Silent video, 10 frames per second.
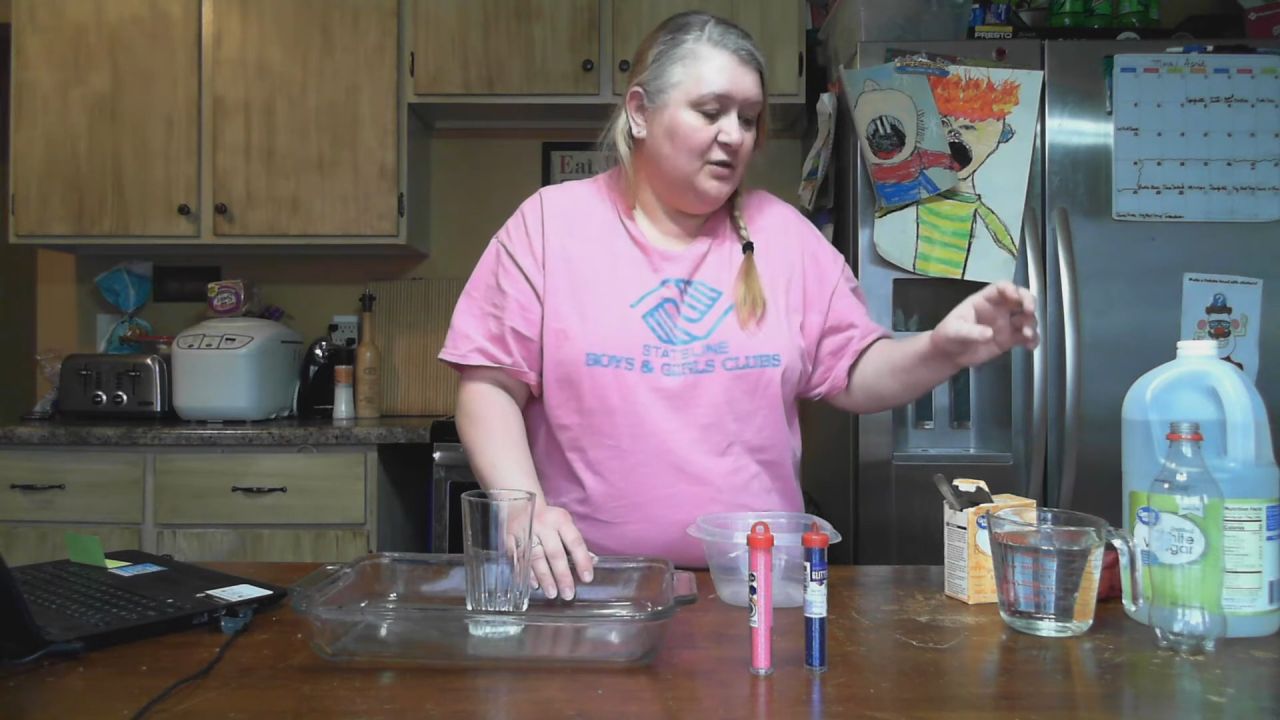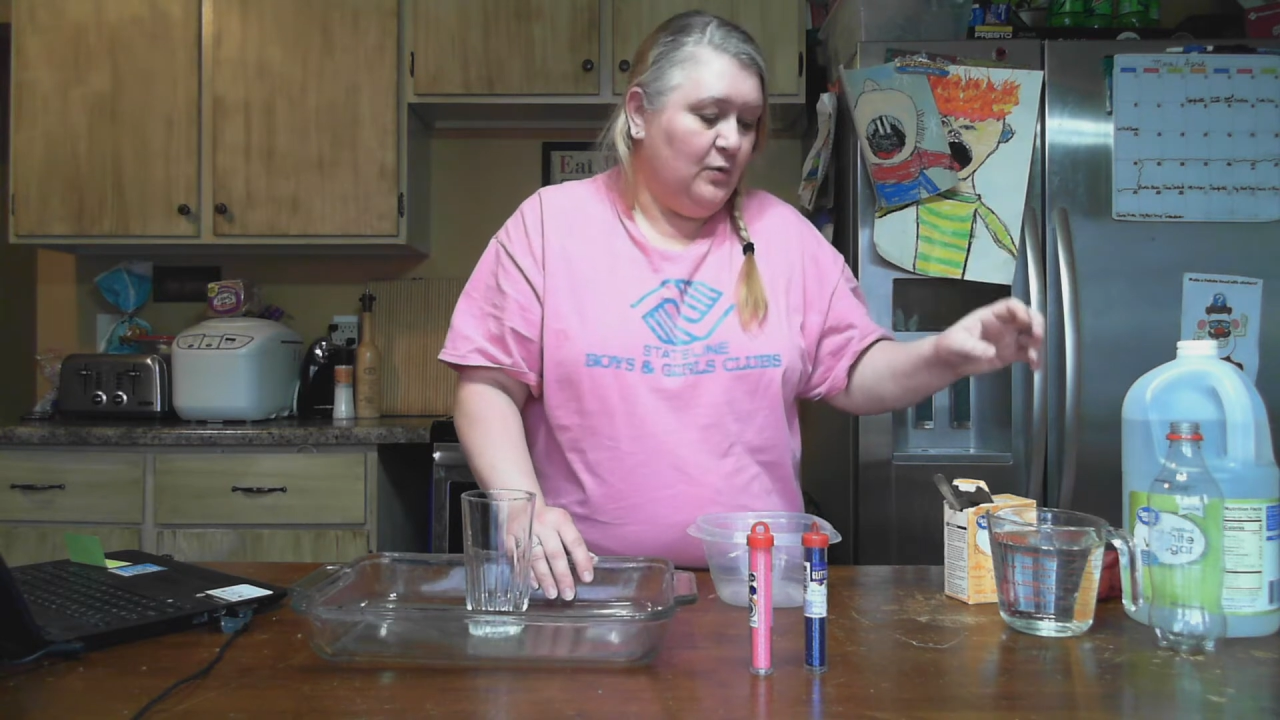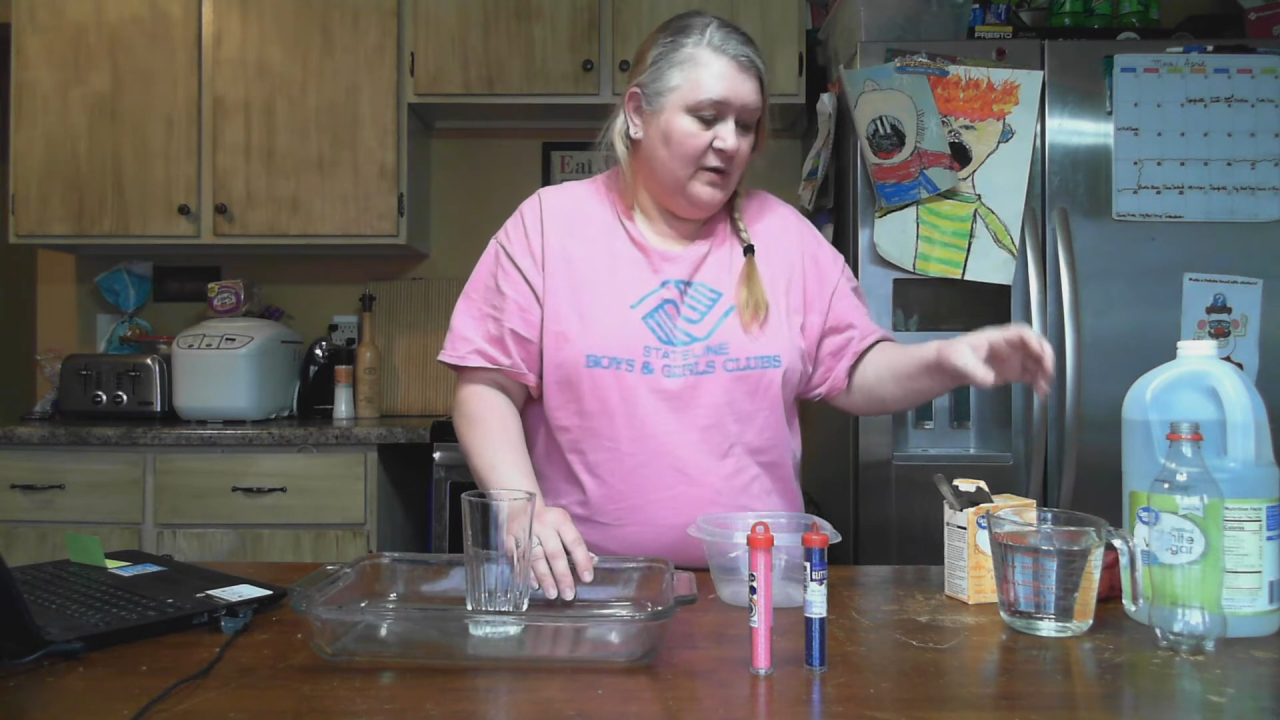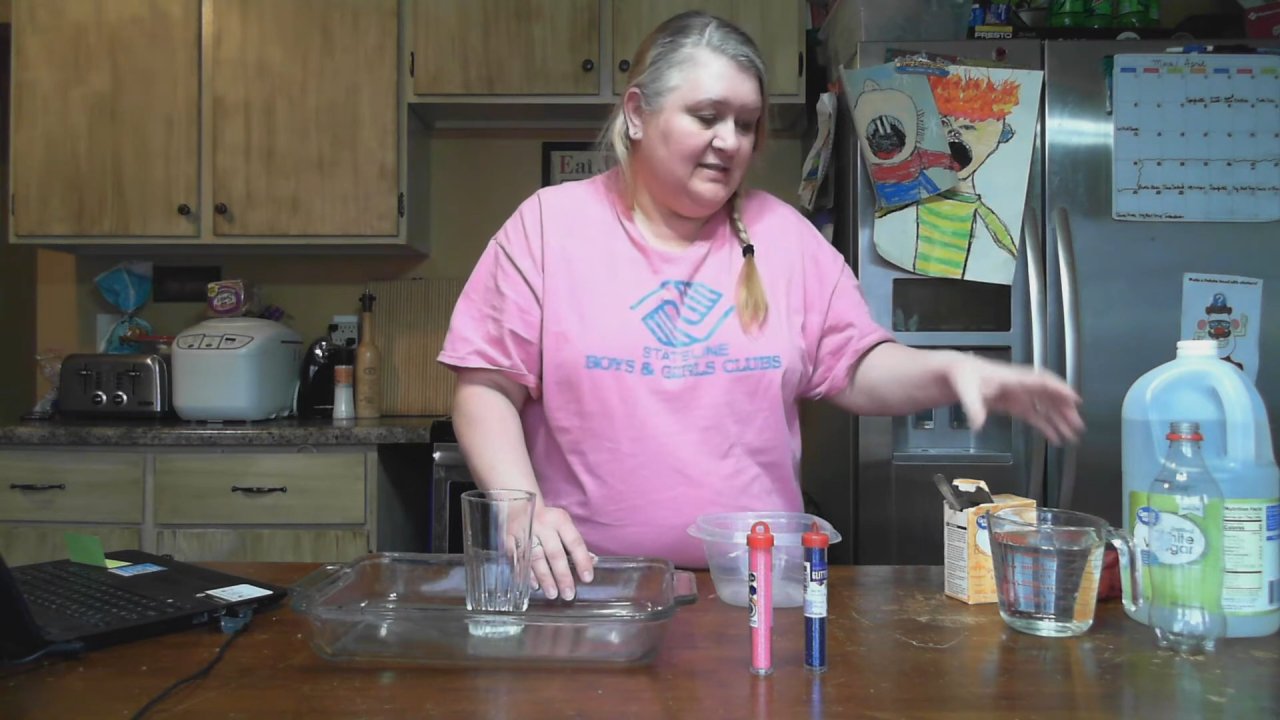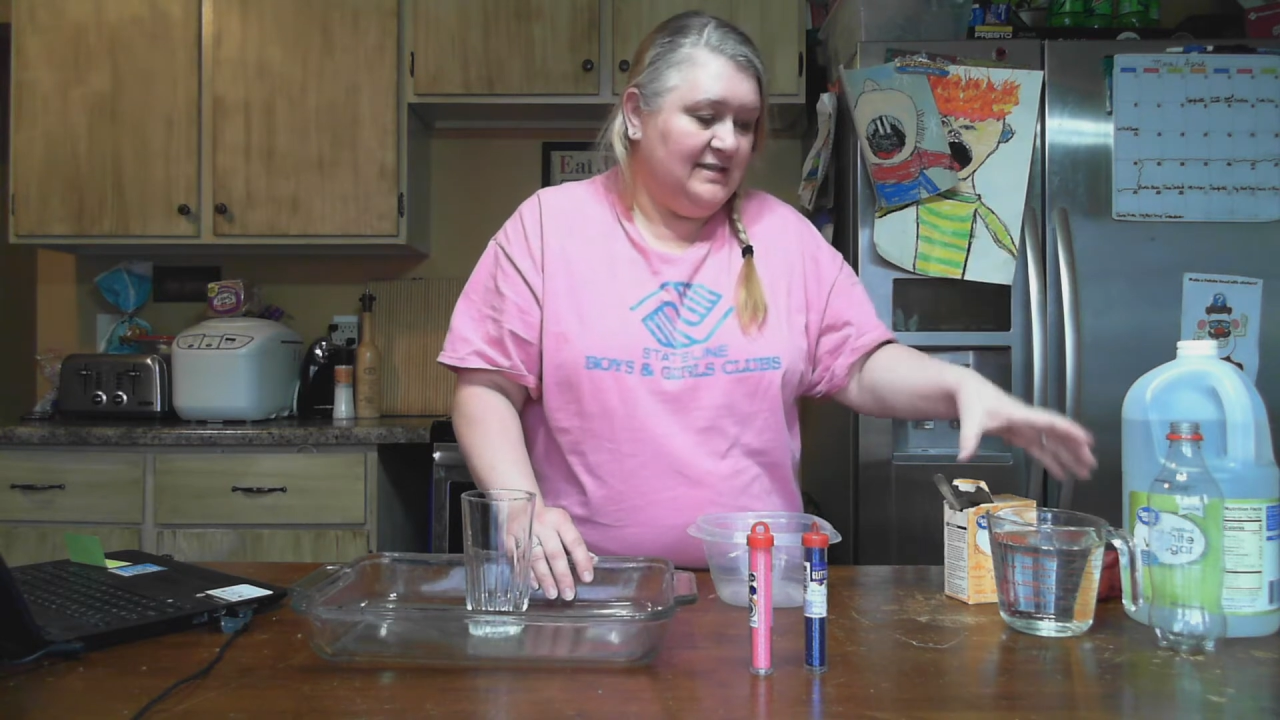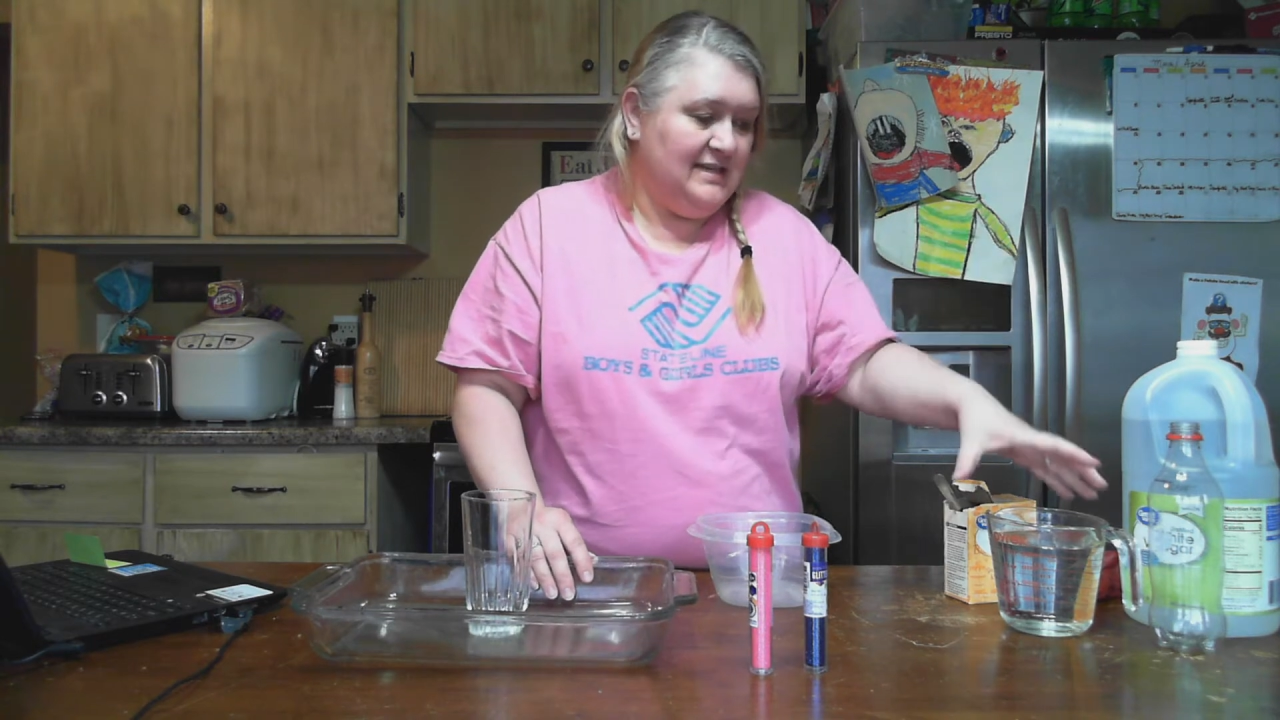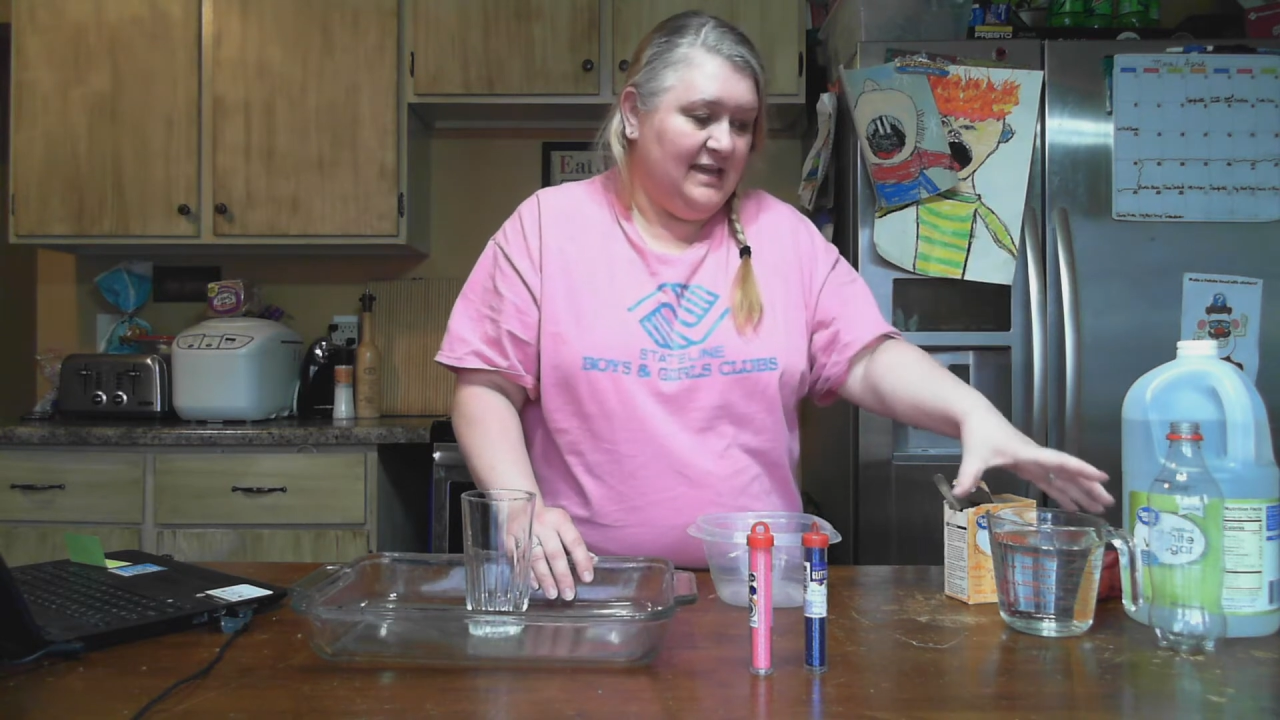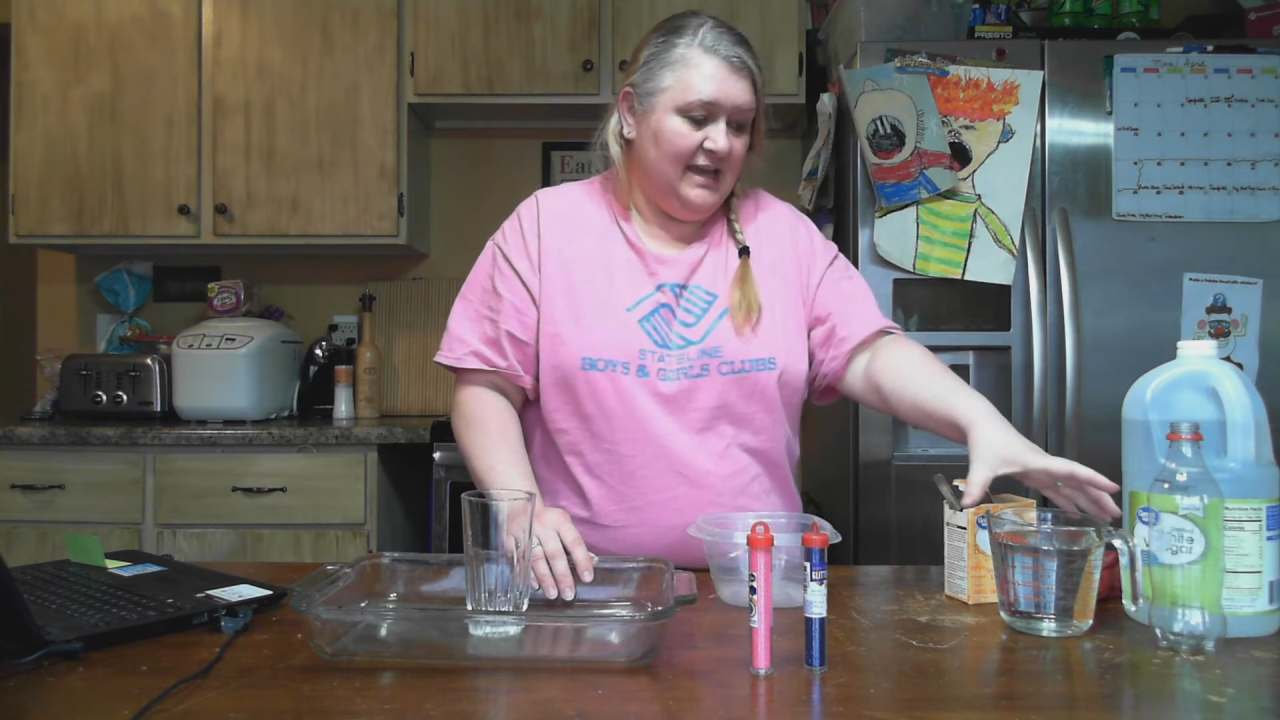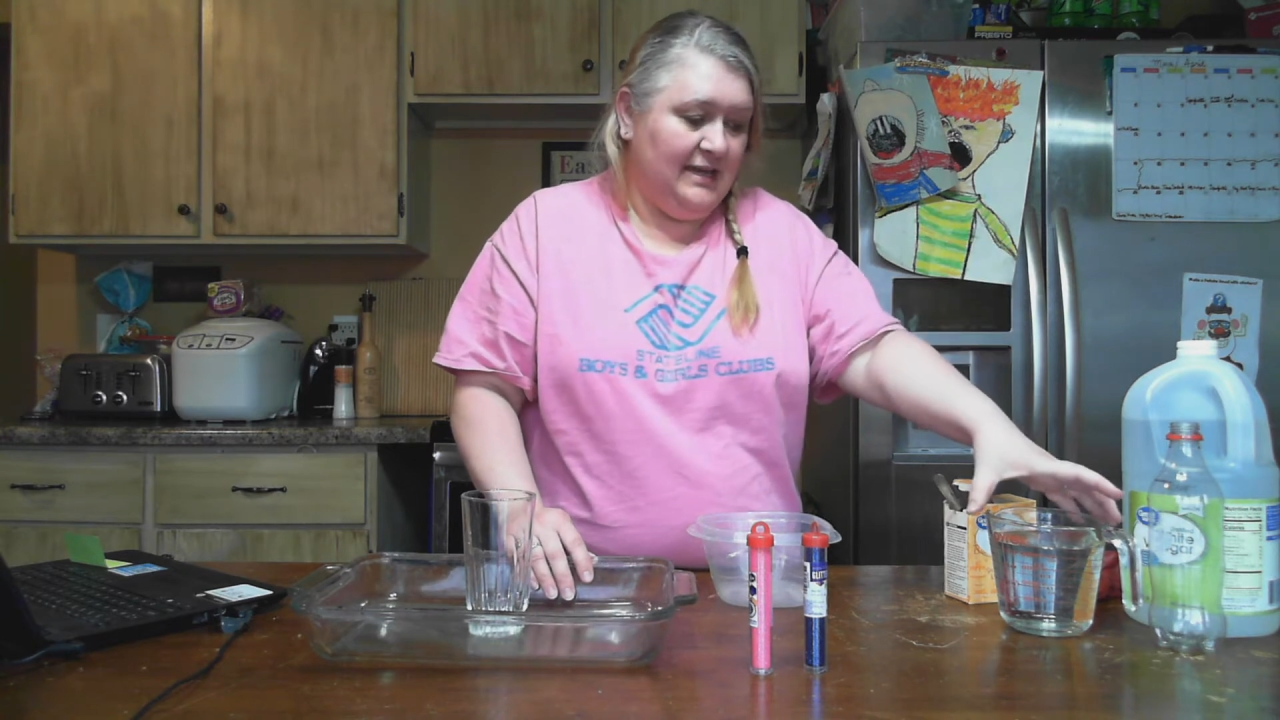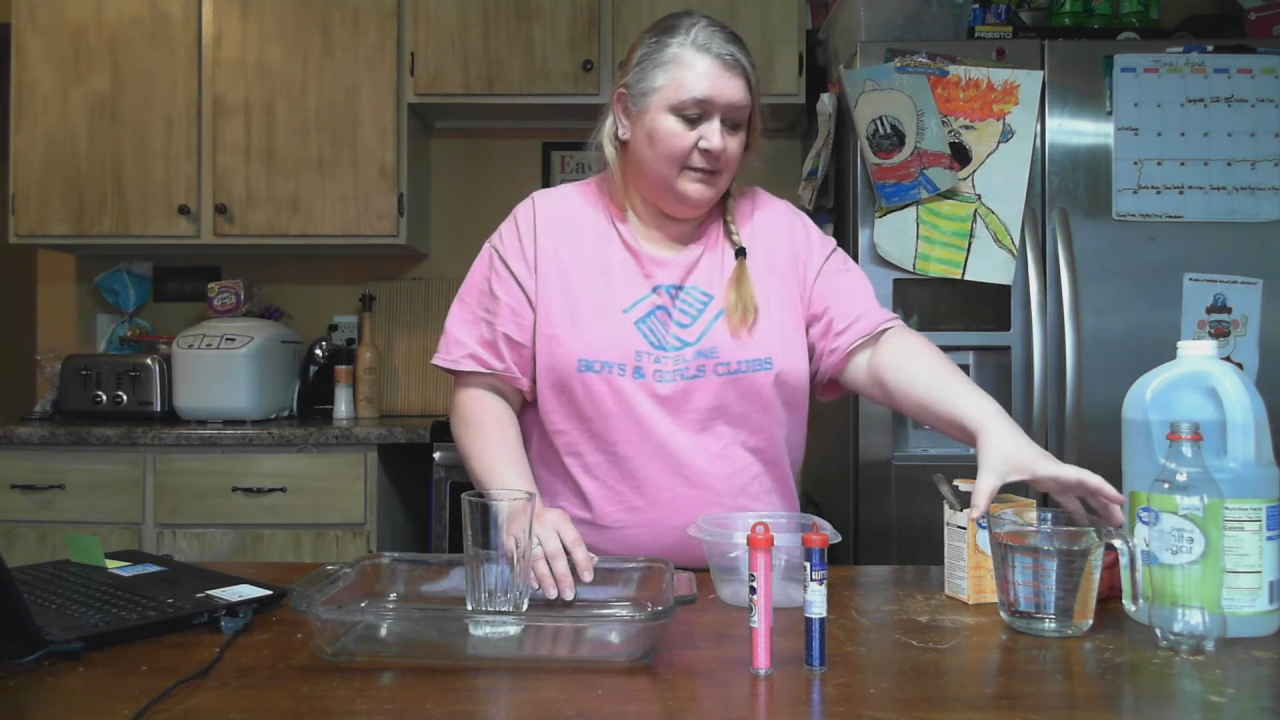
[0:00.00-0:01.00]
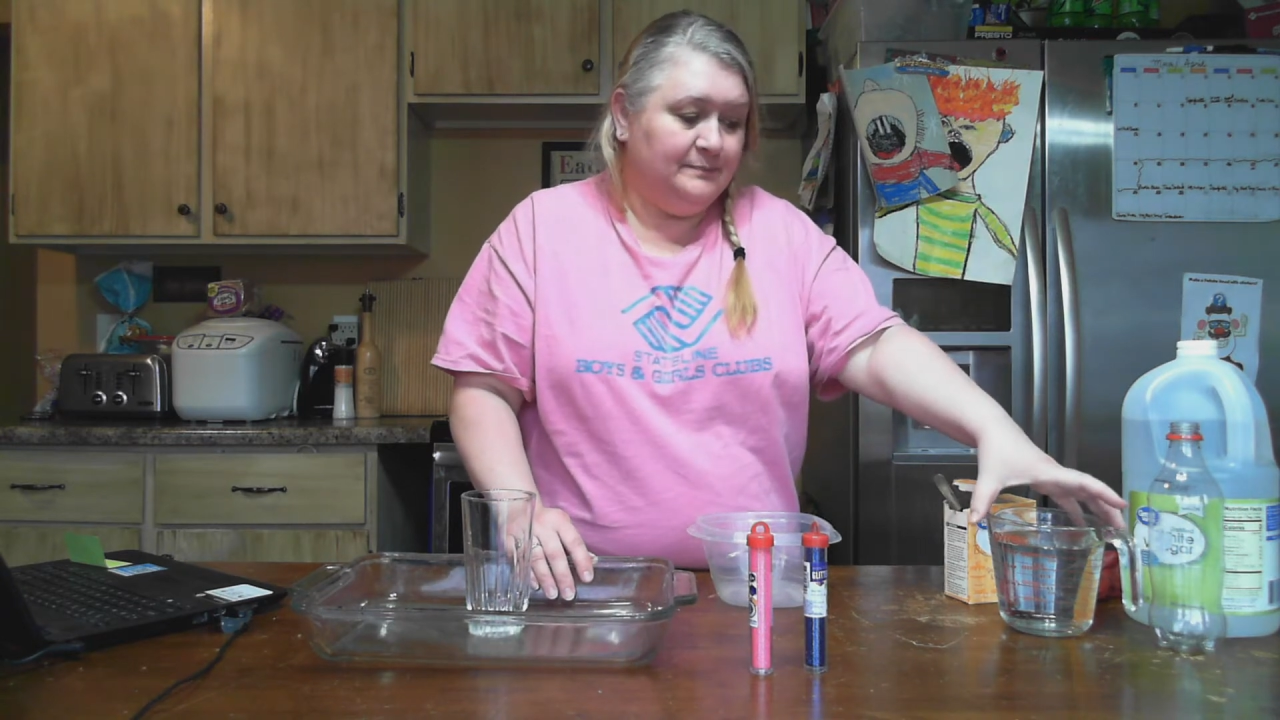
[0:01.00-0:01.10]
going to need